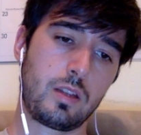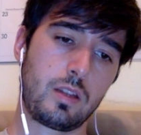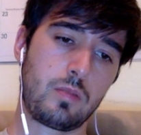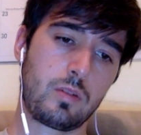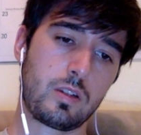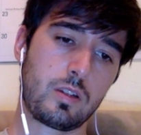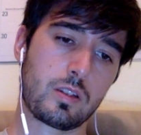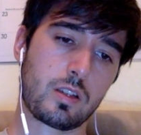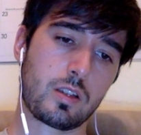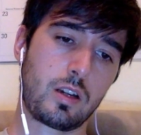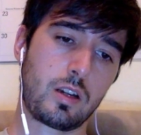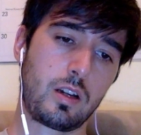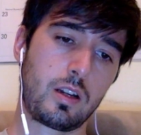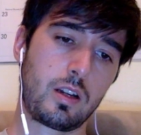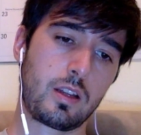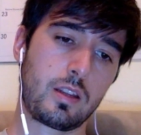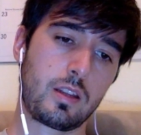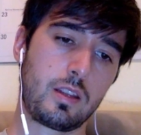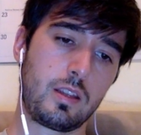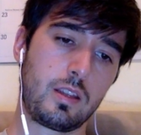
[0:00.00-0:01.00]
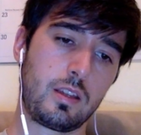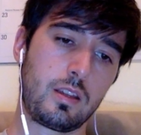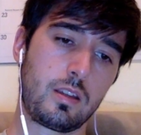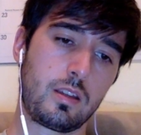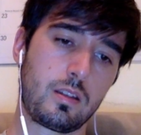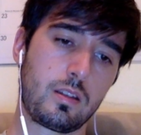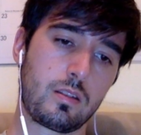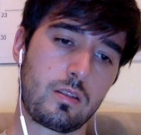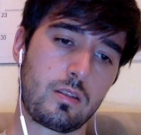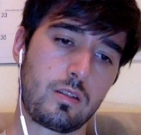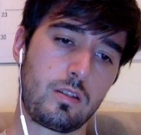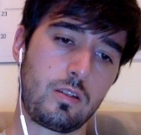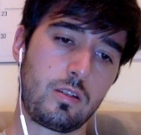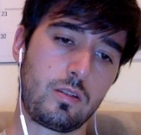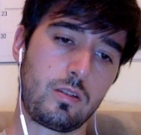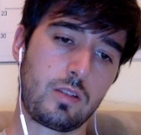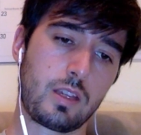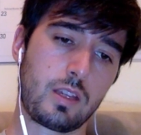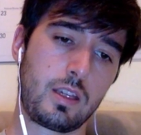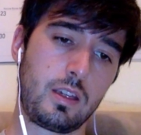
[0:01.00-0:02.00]
we're discarding the,
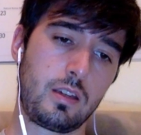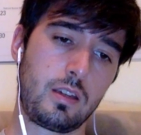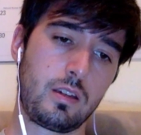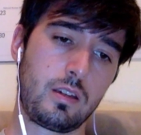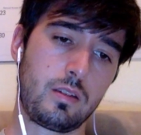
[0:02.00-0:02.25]
the key.